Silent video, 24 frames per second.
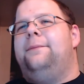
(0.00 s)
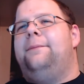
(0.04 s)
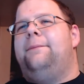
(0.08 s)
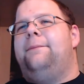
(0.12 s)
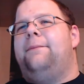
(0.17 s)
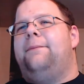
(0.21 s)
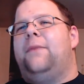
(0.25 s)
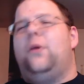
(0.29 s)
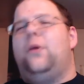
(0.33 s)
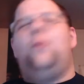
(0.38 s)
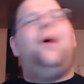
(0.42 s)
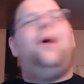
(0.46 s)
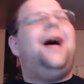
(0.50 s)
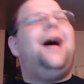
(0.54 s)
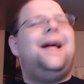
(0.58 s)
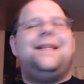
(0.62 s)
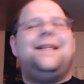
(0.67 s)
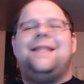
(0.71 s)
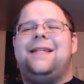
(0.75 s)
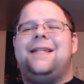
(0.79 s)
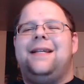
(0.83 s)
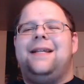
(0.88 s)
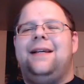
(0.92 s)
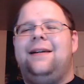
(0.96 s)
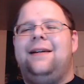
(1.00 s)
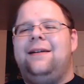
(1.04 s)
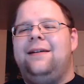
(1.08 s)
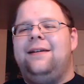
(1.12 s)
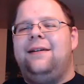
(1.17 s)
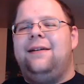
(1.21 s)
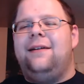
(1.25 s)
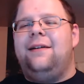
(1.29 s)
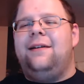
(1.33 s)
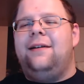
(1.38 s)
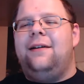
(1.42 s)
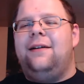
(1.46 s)
What?
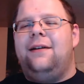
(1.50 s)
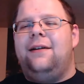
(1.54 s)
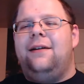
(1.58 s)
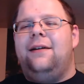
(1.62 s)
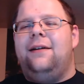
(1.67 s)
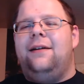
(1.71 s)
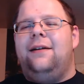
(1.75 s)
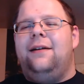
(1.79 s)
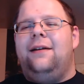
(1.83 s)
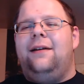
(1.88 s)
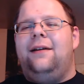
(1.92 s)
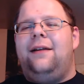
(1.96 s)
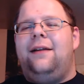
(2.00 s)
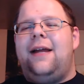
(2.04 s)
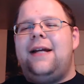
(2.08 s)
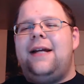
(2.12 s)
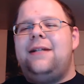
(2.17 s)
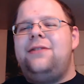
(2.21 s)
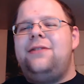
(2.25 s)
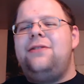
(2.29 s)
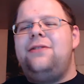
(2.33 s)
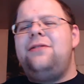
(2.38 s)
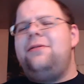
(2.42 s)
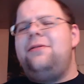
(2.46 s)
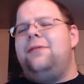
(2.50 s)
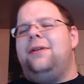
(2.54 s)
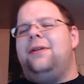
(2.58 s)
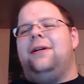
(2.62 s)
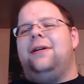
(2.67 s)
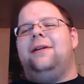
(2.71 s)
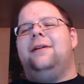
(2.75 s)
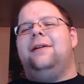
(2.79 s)
Like, dude.